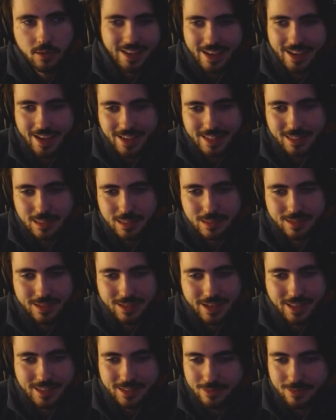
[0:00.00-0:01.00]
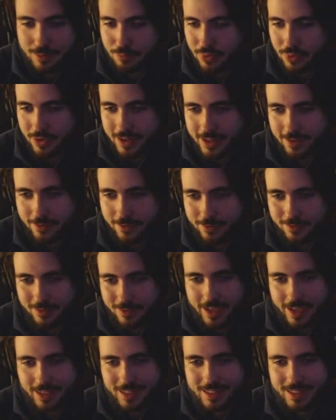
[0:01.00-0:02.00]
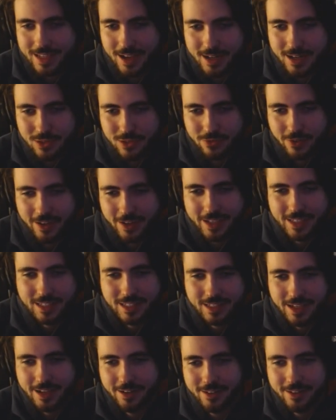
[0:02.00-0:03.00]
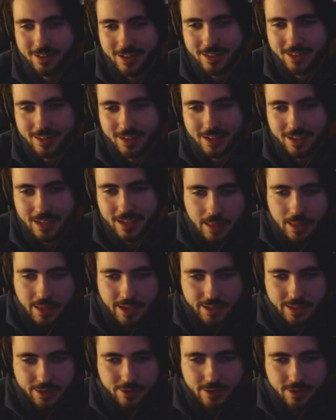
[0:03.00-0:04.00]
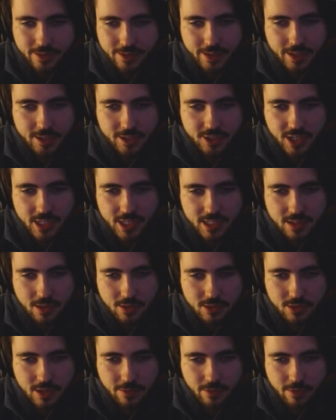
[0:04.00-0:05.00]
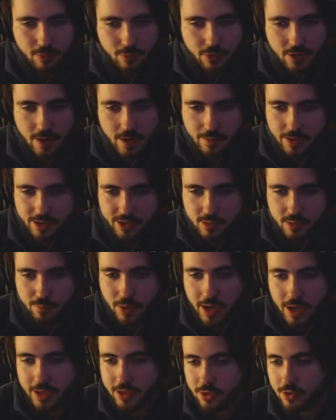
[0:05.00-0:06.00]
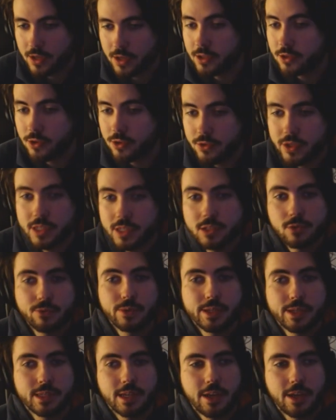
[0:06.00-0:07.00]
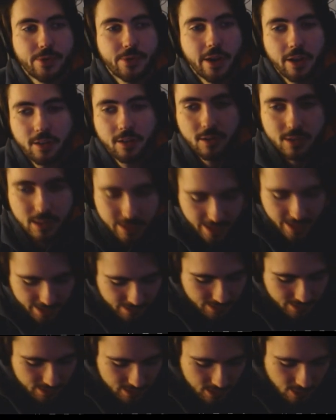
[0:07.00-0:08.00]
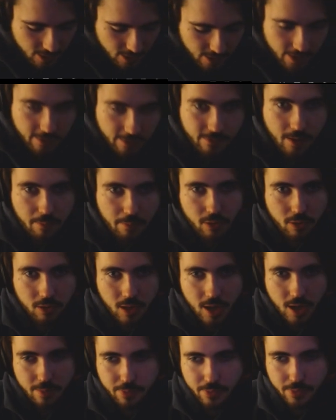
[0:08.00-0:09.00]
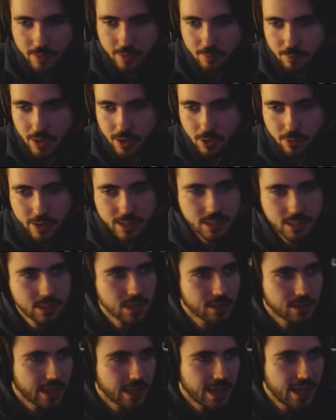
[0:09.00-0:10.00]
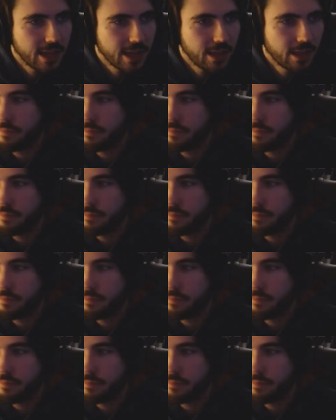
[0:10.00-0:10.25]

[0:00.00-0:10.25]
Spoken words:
it's a pretty like satisfying sound, I think, and you can like adjust those different parameters. But you can do this with a regular delay. So if I pull up BITWIG's delay,